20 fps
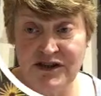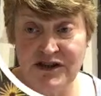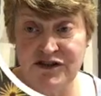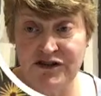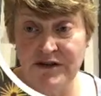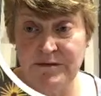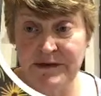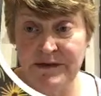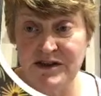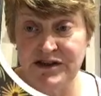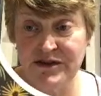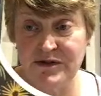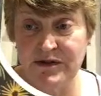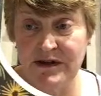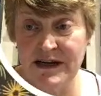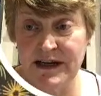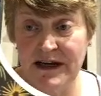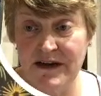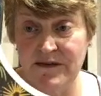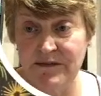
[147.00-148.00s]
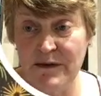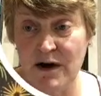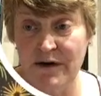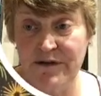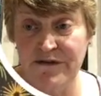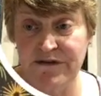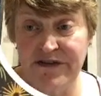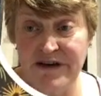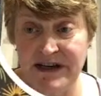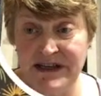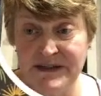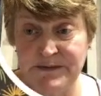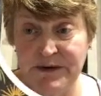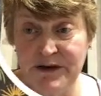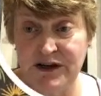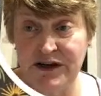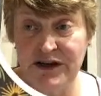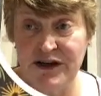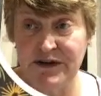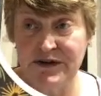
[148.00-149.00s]
to join me shortly. I'm on
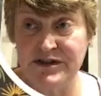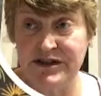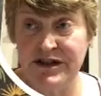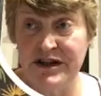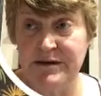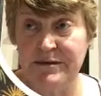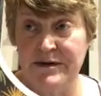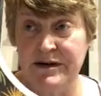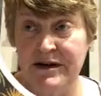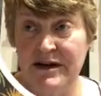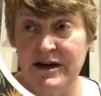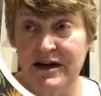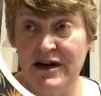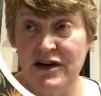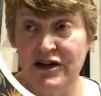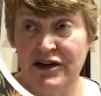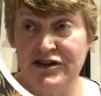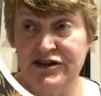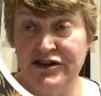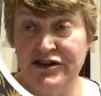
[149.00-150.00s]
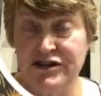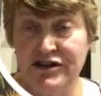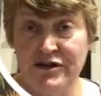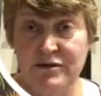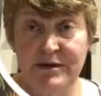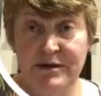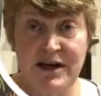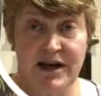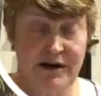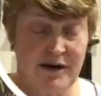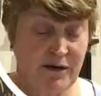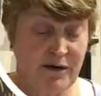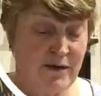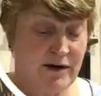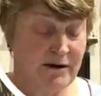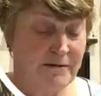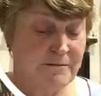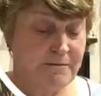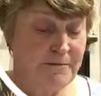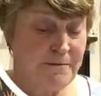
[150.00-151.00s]
Facebook and YouTube. Should all be going
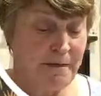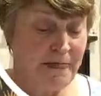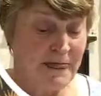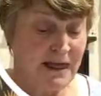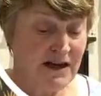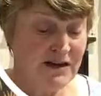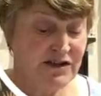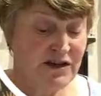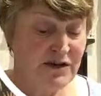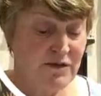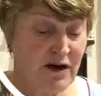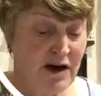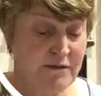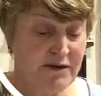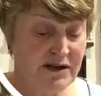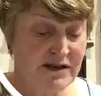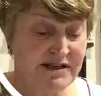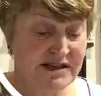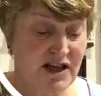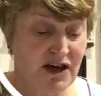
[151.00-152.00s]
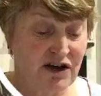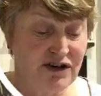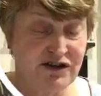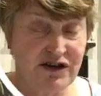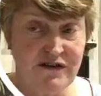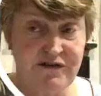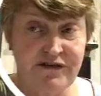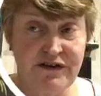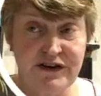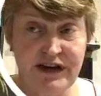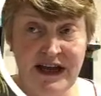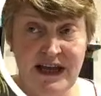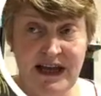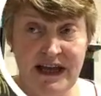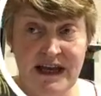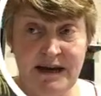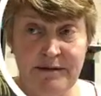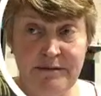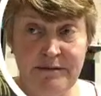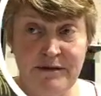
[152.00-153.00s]
well. So I'm going to start off on
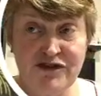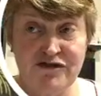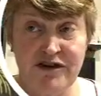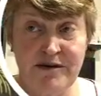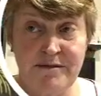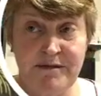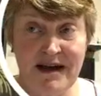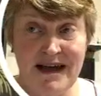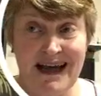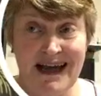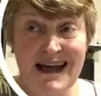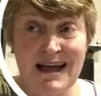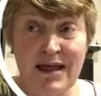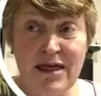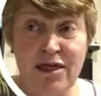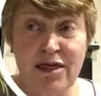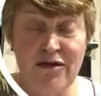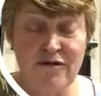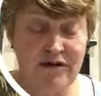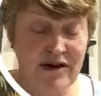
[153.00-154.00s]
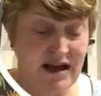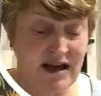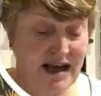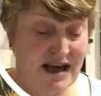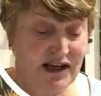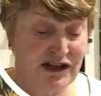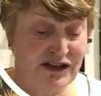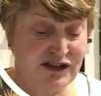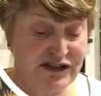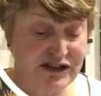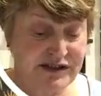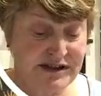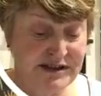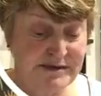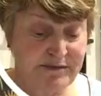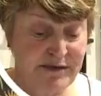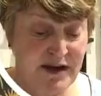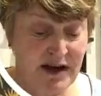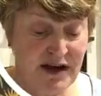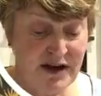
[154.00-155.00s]
here in my trimmer at 3 inches.
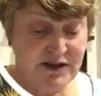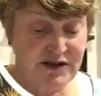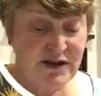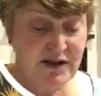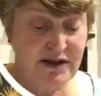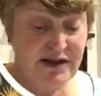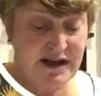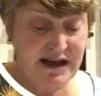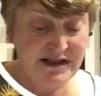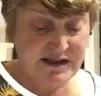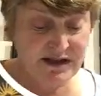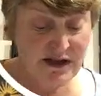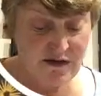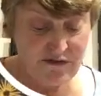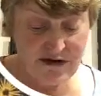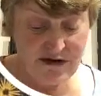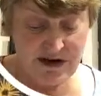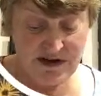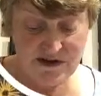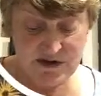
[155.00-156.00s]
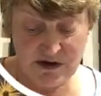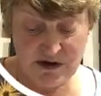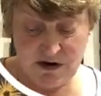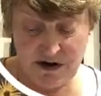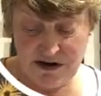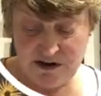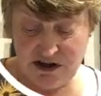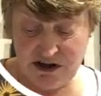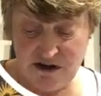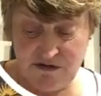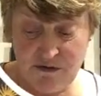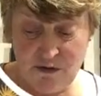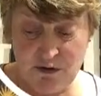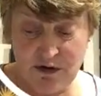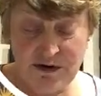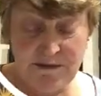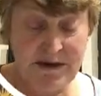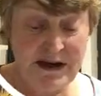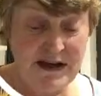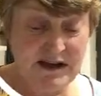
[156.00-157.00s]
So these 3 sides are all
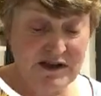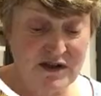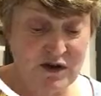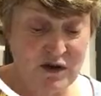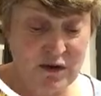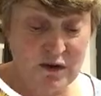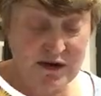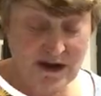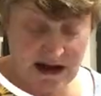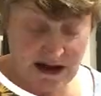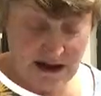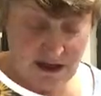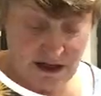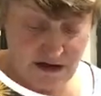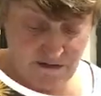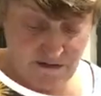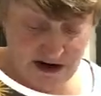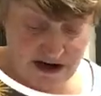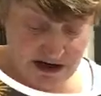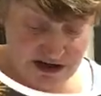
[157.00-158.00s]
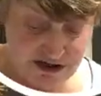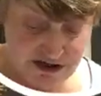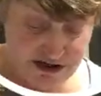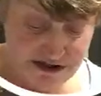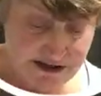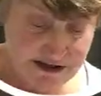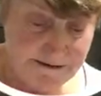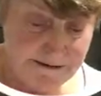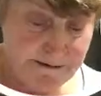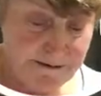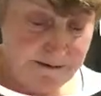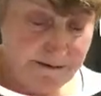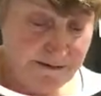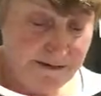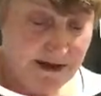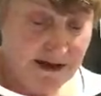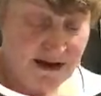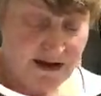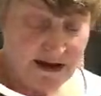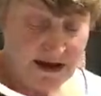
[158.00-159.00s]
going to be scored at 3 inches.
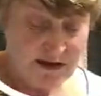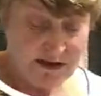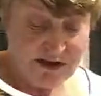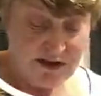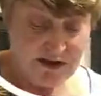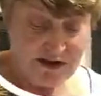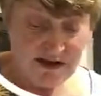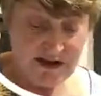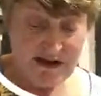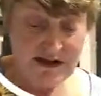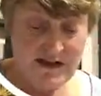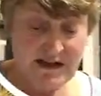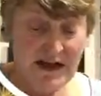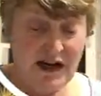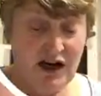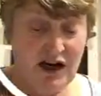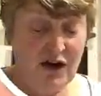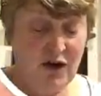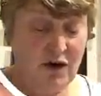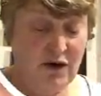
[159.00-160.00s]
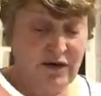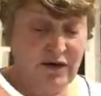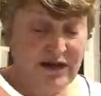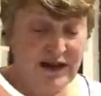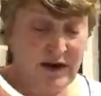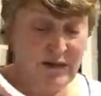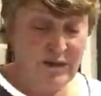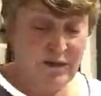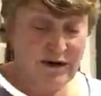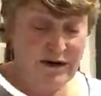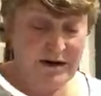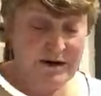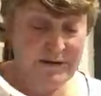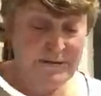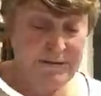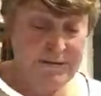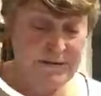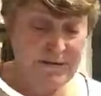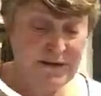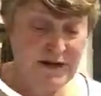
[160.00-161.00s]
So along that one,
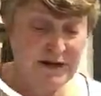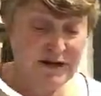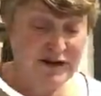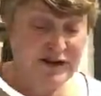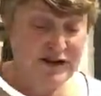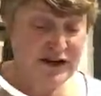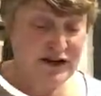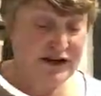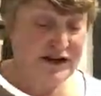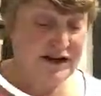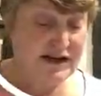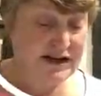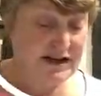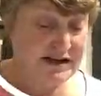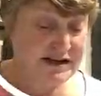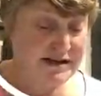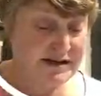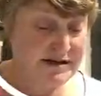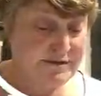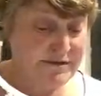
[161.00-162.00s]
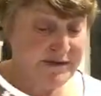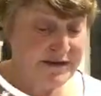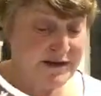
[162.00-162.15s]
turn it,